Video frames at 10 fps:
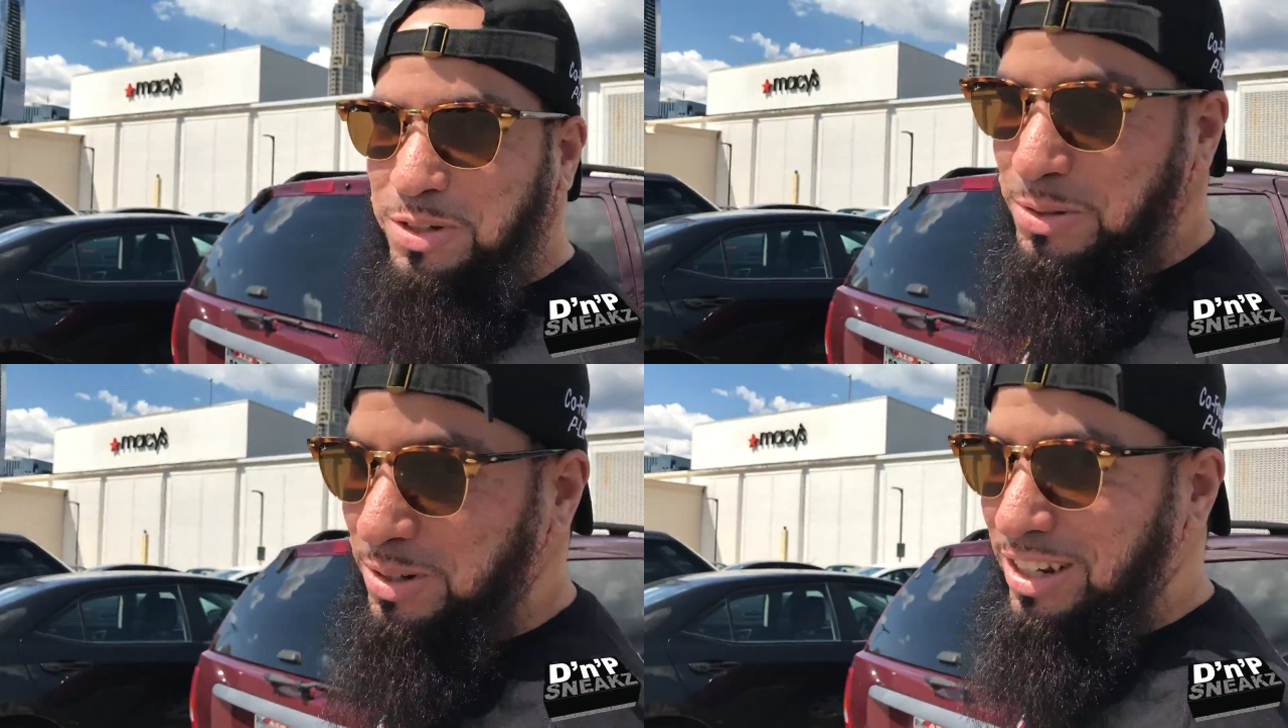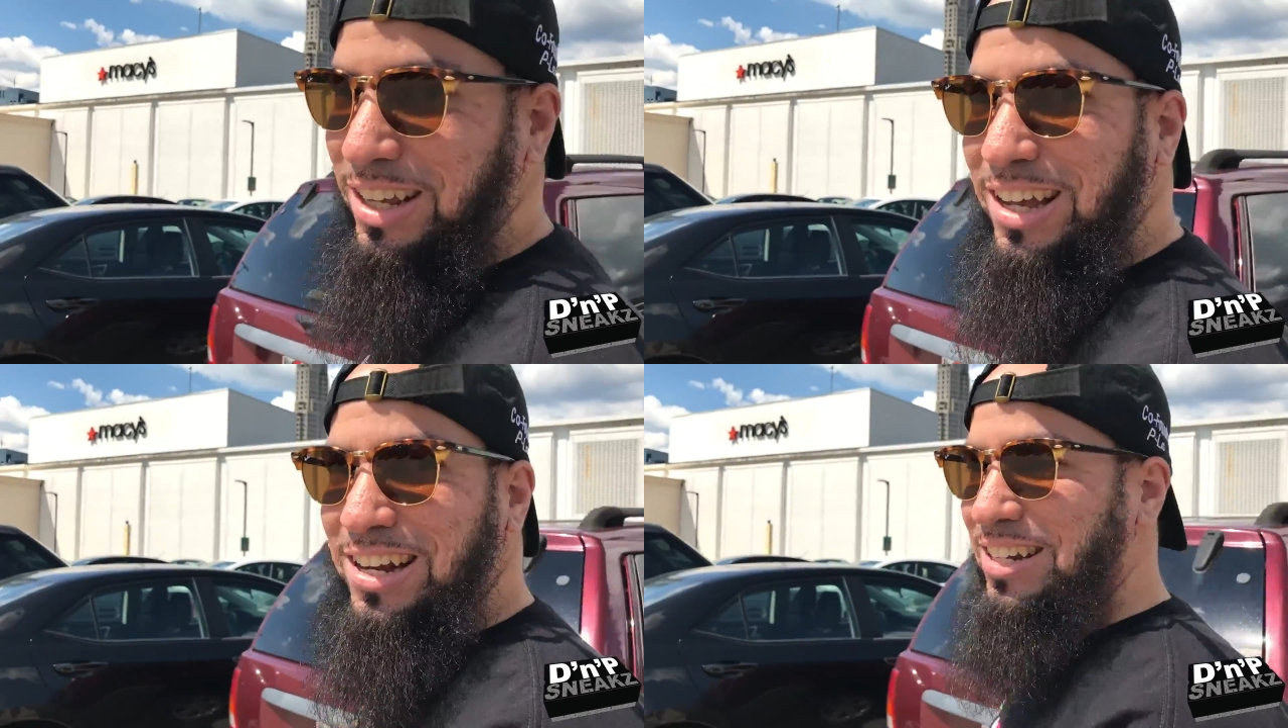review,
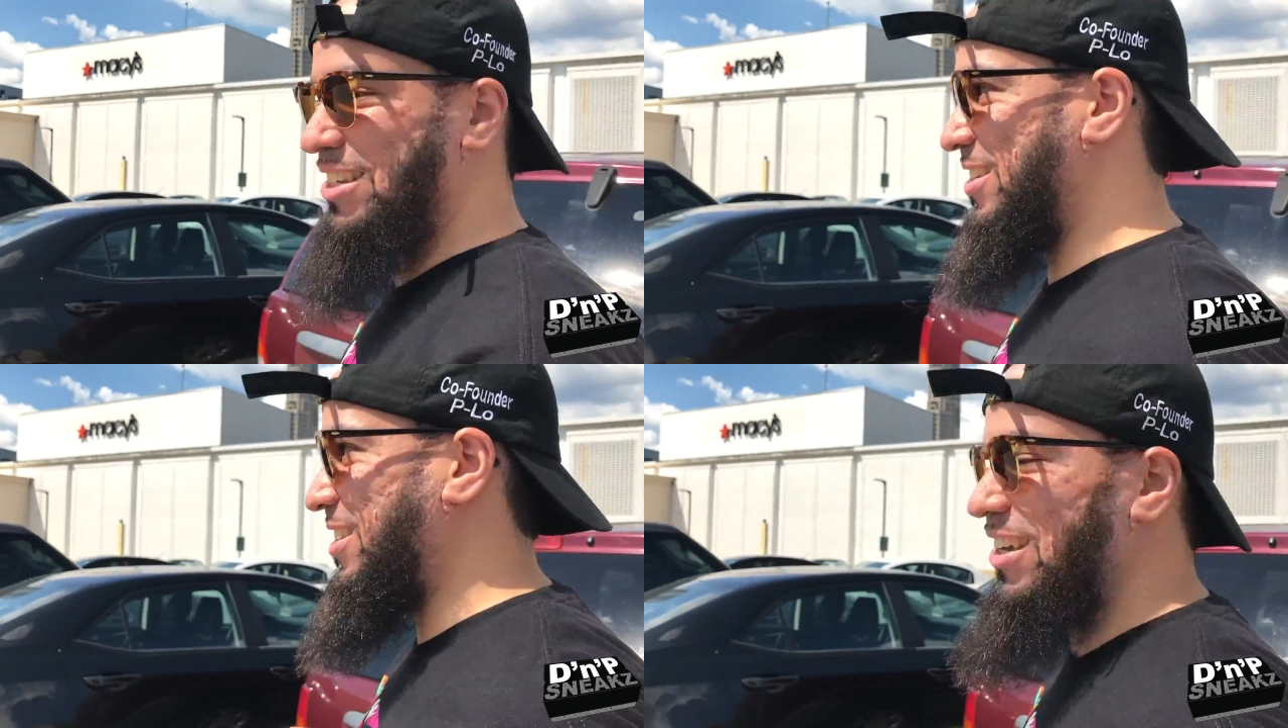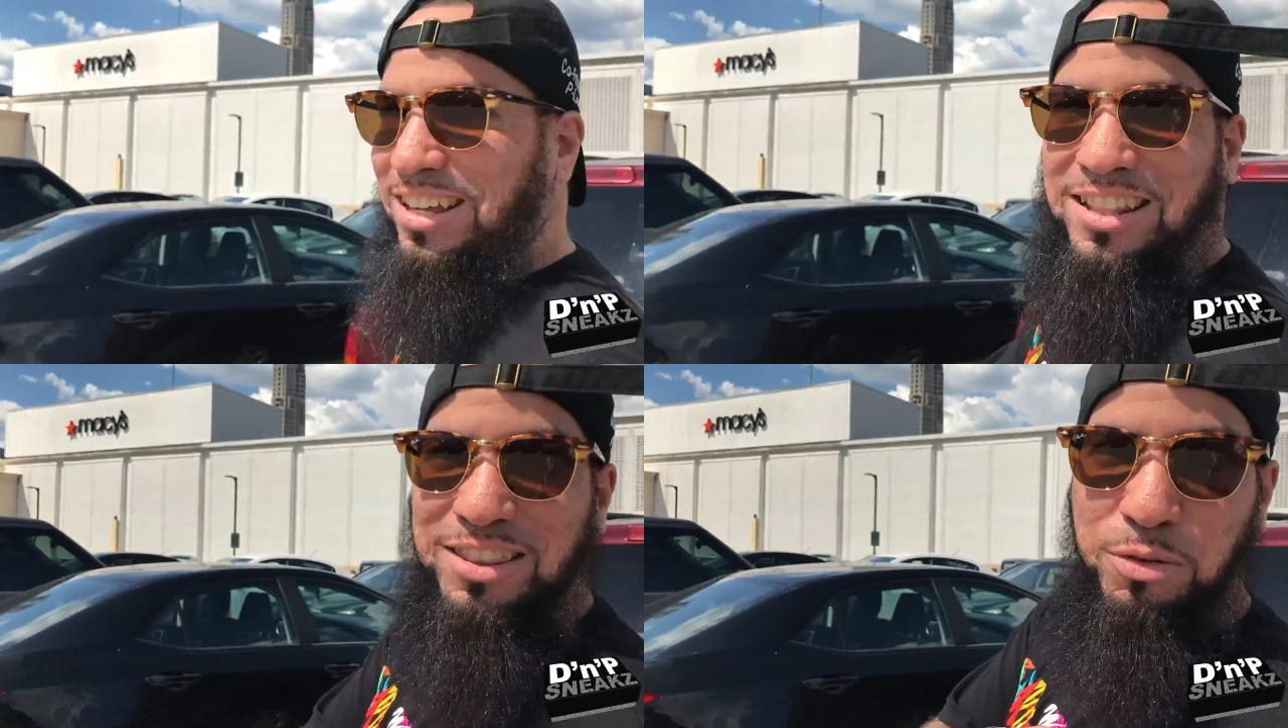and this is
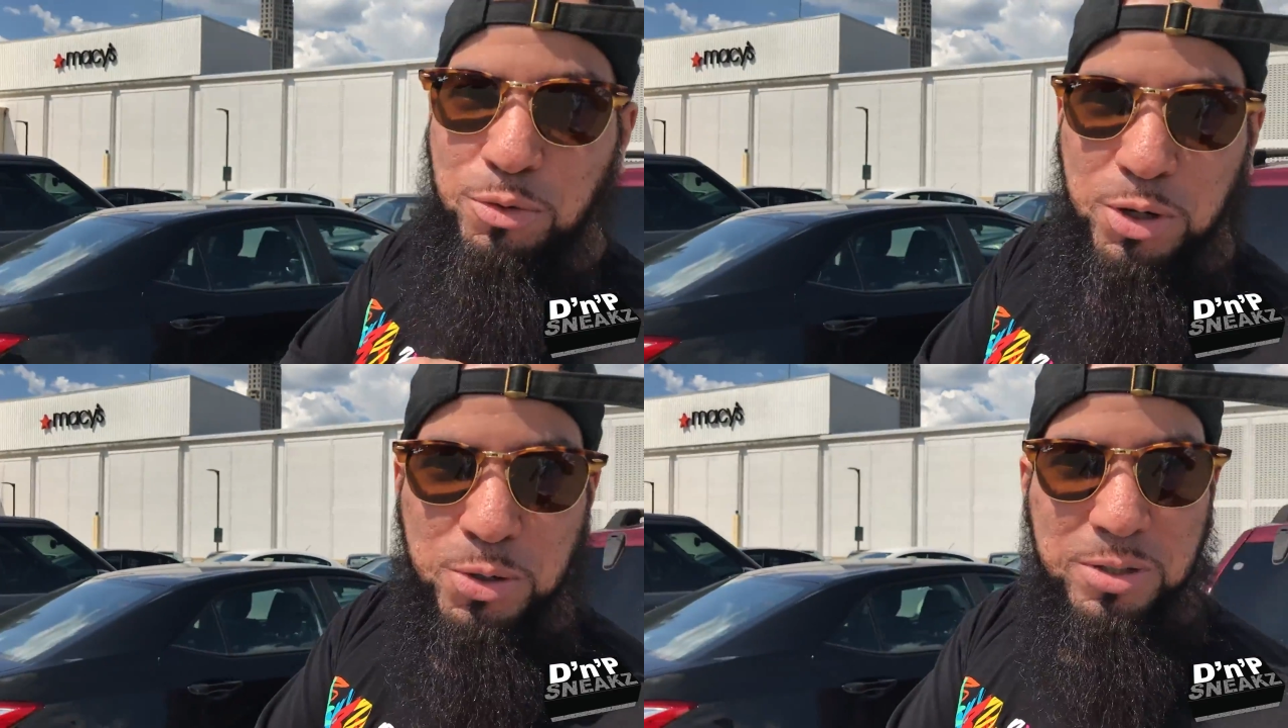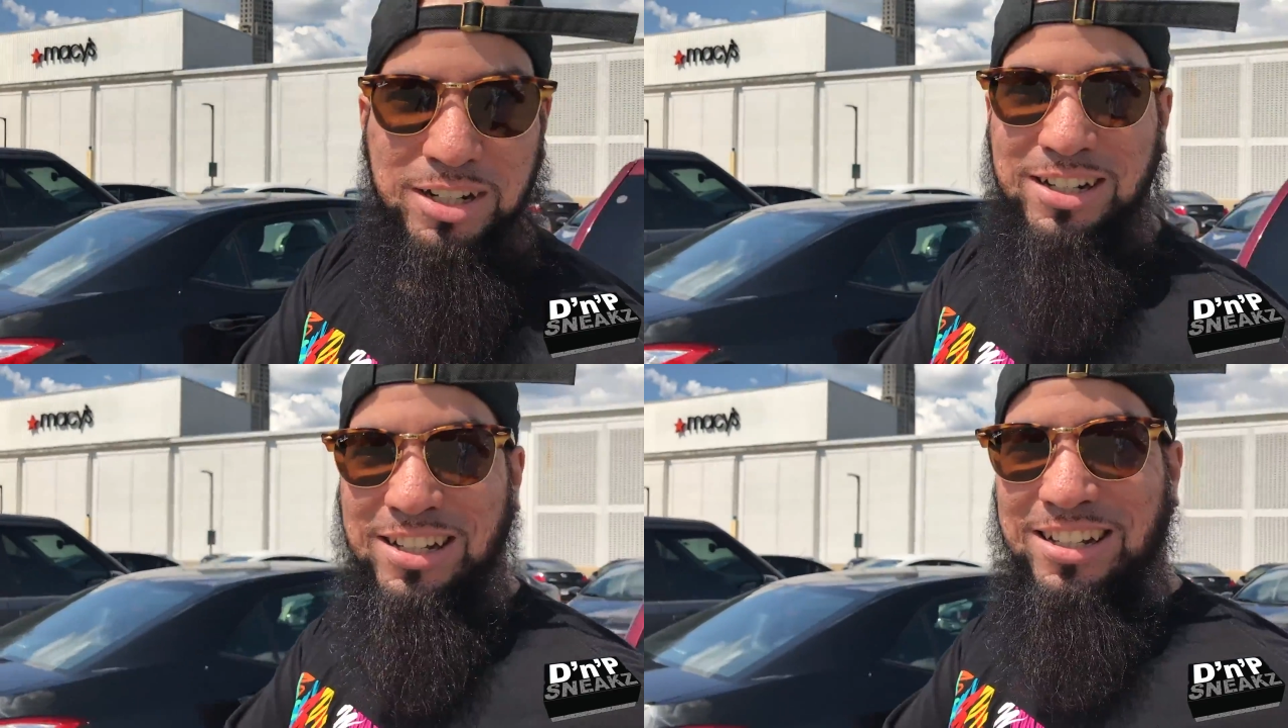the road
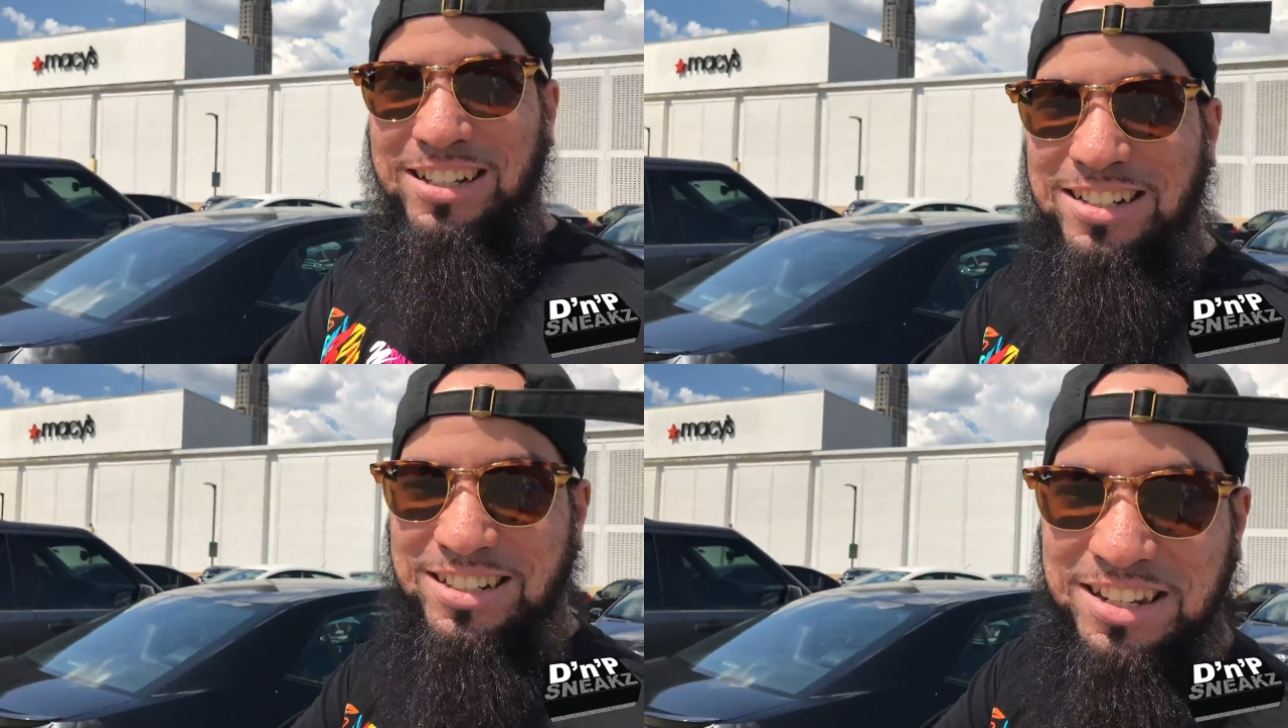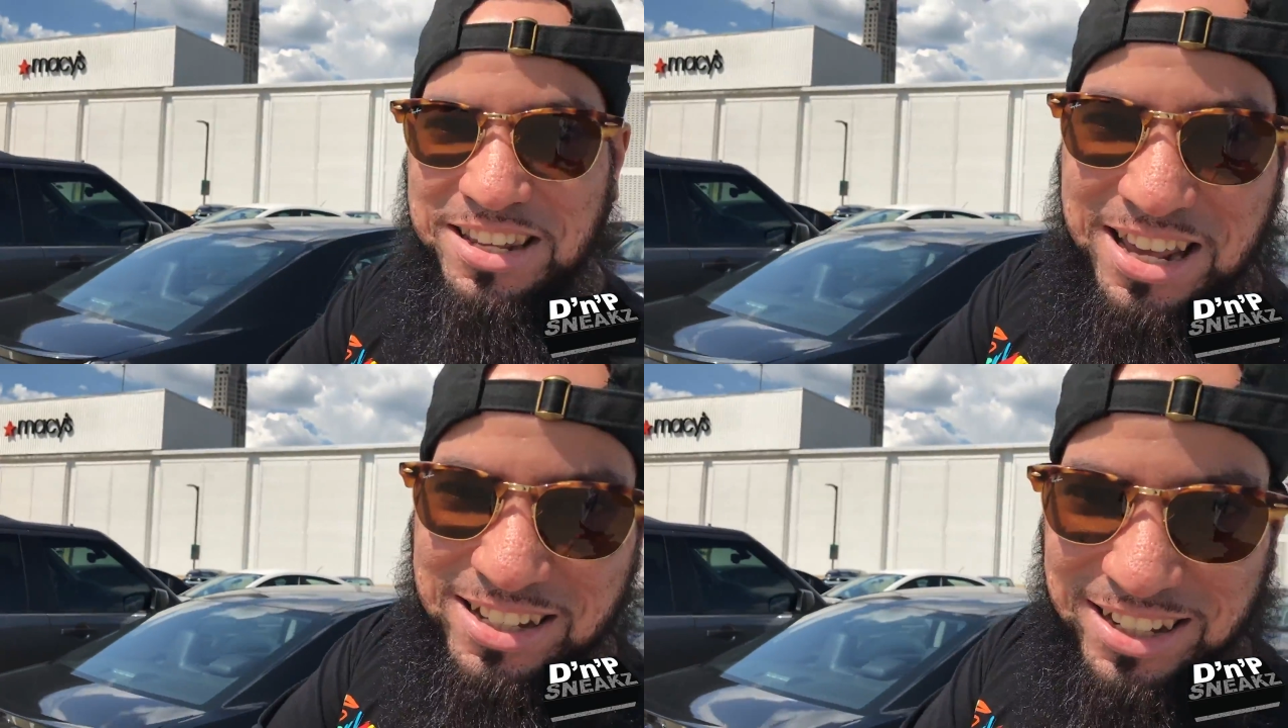to
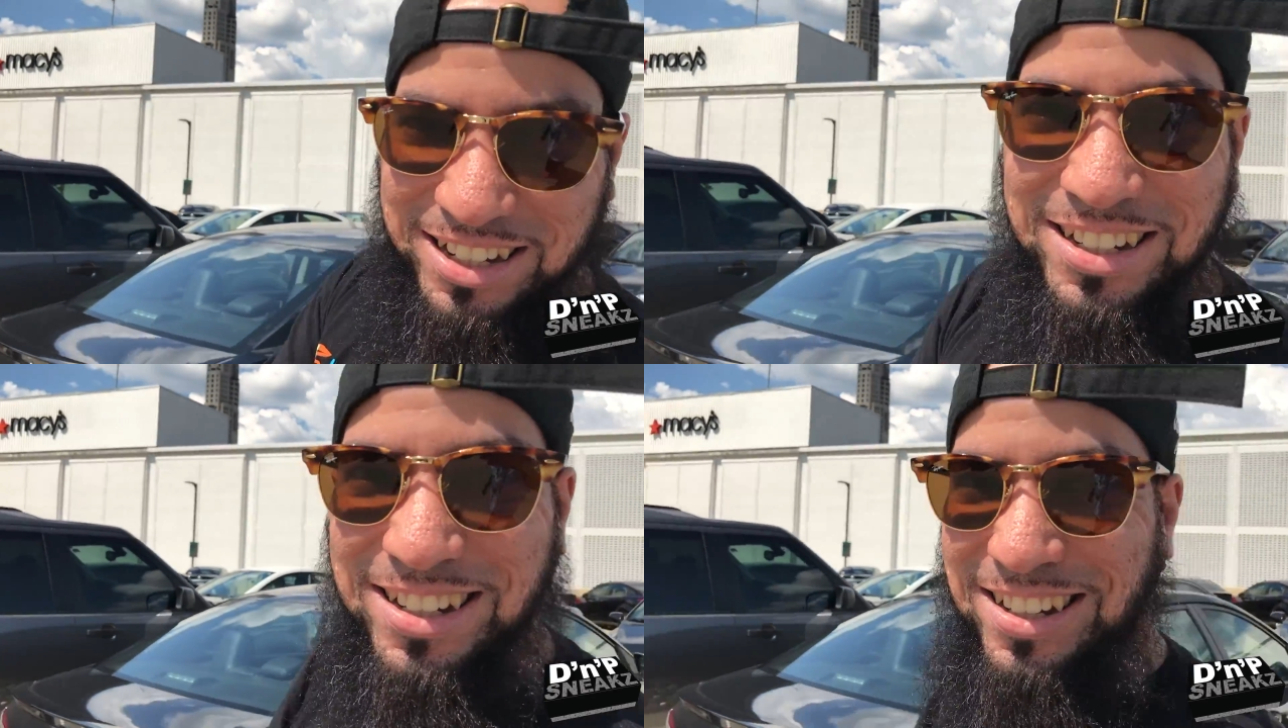Yeezy.